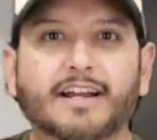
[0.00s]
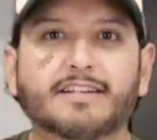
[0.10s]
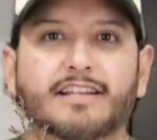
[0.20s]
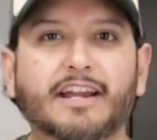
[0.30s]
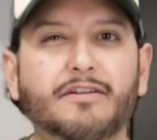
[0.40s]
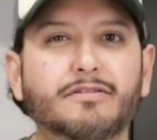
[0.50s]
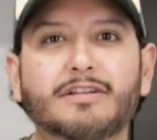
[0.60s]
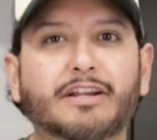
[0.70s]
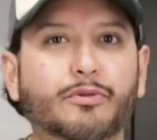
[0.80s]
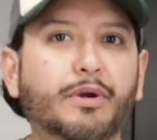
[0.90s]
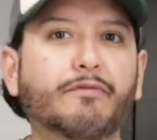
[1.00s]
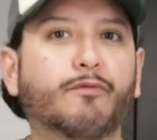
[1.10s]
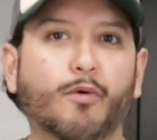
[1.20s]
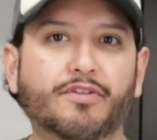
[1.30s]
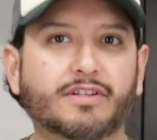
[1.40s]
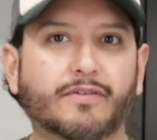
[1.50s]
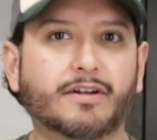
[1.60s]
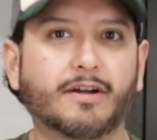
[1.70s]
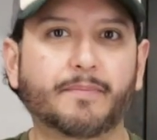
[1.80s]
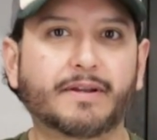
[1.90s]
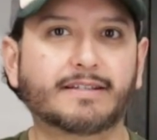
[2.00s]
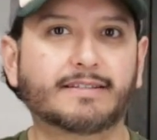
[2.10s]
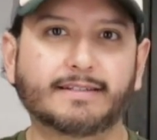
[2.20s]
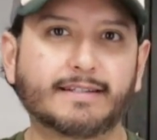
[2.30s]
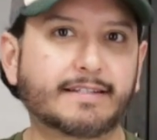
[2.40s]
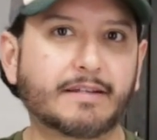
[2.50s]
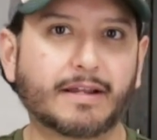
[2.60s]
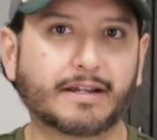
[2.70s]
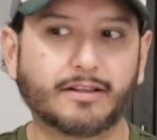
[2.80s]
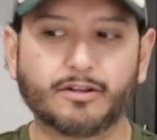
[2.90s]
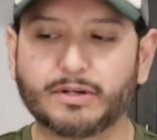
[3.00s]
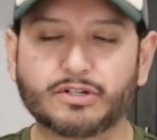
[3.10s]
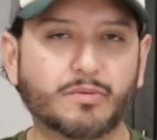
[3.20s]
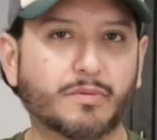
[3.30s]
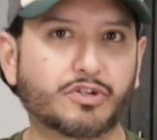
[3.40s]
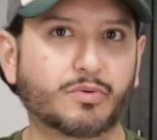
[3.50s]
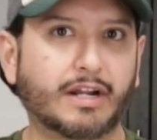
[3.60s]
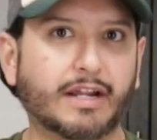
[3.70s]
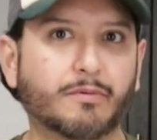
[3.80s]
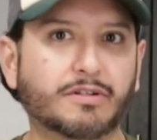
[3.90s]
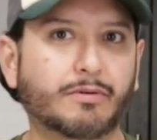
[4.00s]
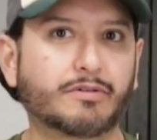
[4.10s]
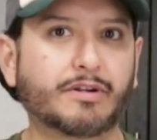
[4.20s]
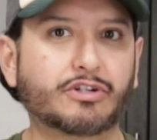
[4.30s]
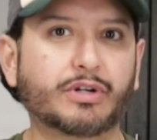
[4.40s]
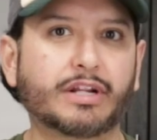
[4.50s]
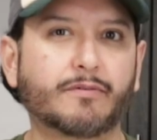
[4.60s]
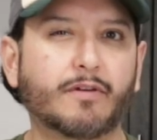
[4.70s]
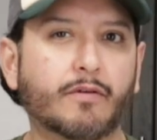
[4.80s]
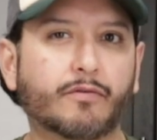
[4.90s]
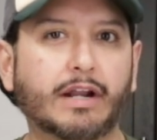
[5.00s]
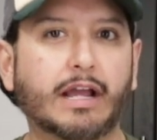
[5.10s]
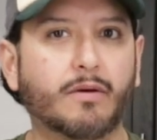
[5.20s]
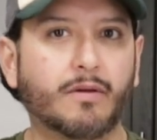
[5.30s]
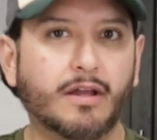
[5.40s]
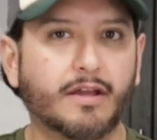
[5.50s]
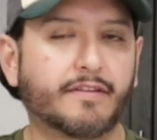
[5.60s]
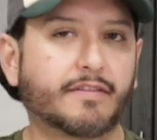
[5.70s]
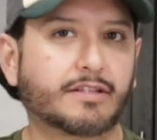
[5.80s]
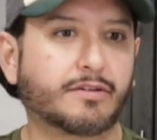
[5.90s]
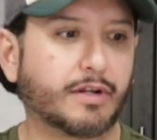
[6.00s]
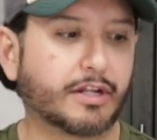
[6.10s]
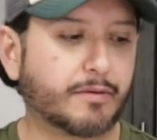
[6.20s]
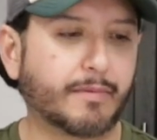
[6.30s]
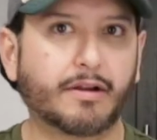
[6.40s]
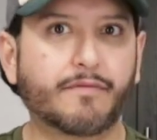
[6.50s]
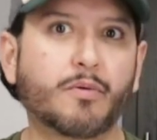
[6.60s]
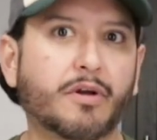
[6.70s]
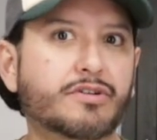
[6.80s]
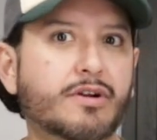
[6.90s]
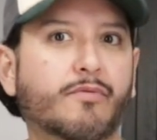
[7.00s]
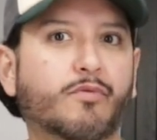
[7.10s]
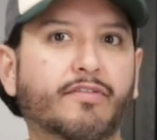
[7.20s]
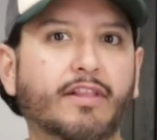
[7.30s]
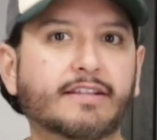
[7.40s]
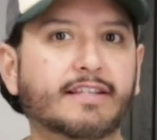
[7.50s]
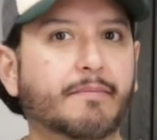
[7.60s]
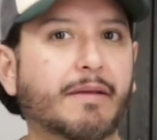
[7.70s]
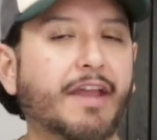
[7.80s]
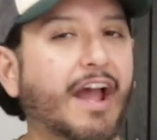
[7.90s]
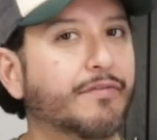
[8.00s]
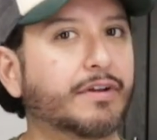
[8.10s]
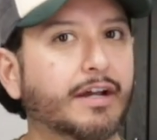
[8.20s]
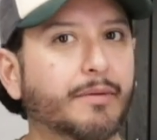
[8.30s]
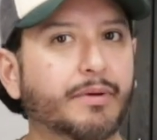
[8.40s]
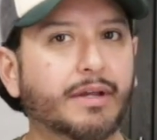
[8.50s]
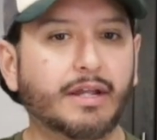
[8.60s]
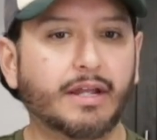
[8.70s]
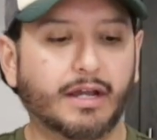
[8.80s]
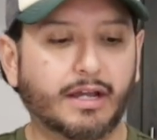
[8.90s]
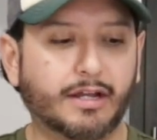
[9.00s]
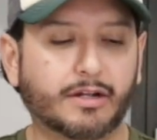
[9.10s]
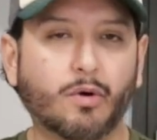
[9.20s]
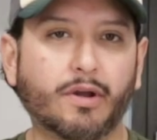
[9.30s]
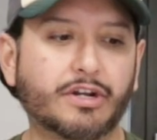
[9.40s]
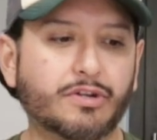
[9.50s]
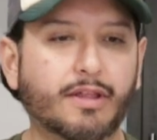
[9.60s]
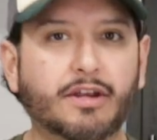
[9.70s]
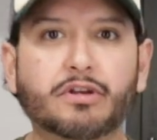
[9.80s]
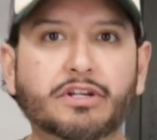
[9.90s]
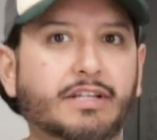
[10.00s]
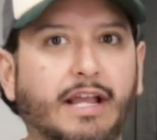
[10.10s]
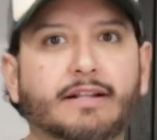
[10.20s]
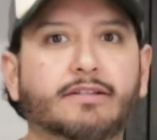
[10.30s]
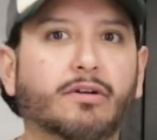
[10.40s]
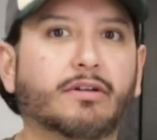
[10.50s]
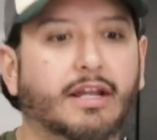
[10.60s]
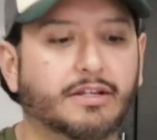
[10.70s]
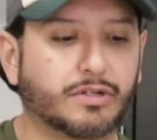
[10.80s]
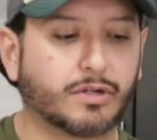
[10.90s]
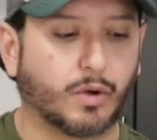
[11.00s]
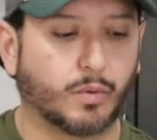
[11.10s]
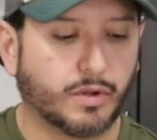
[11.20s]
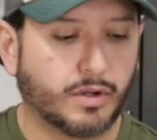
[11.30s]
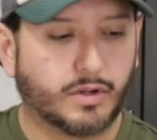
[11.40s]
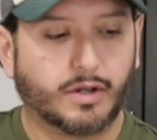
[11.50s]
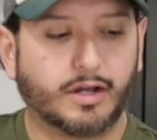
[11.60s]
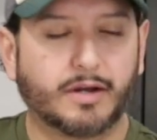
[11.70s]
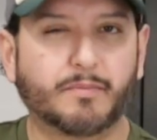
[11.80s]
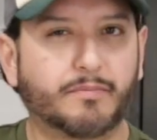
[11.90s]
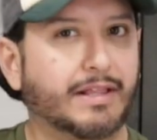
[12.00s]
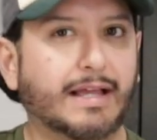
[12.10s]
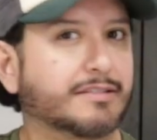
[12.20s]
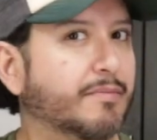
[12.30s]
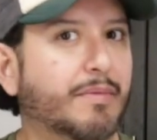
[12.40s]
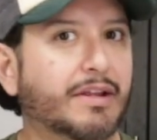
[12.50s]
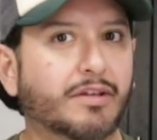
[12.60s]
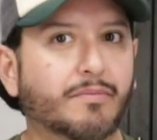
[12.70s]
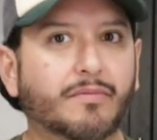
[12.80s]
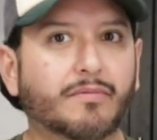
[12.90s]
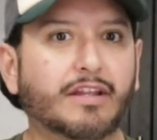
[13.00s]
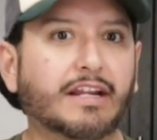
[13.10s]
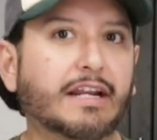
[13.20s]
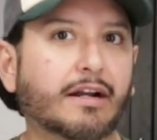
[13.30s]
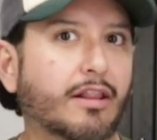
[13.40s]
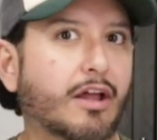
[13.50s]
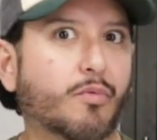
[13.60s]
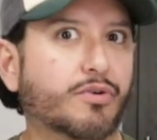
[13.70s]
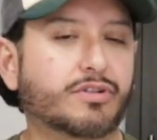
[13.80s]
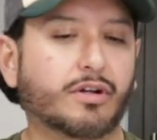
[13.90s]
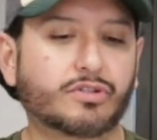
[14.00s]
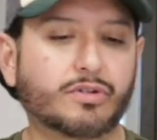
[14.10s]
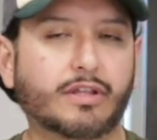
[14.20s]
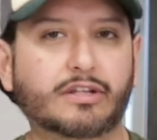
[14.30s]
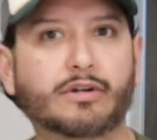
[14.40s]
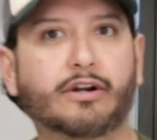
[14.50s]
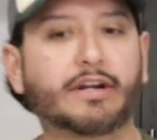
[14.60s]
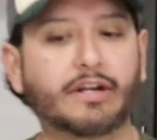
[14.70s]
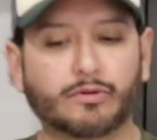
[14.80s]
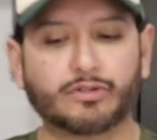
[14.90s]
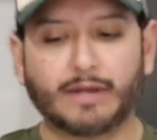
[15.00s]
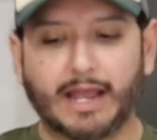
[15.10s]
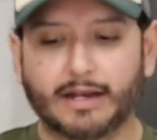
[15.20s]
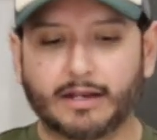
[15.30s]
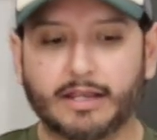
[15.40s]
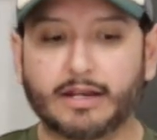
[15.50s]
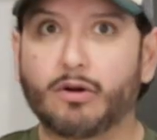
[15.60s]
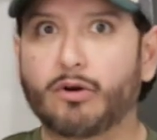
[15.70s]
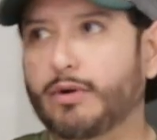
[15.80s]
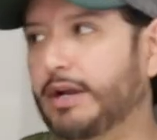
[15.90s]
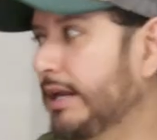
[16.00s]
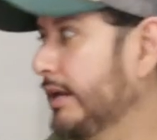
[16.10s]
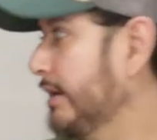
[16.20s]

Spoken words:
guys. I used like 3/4 of a cup because it did seem like a little bit too much once I was measuring it. For now, I think that's a really good amount. If you want to start off with less, like maybe half a cup, go ahead and do that, and you can just add salt as you go. The last time I made them, they needed a lot more salt, so that's why I already know to add it already.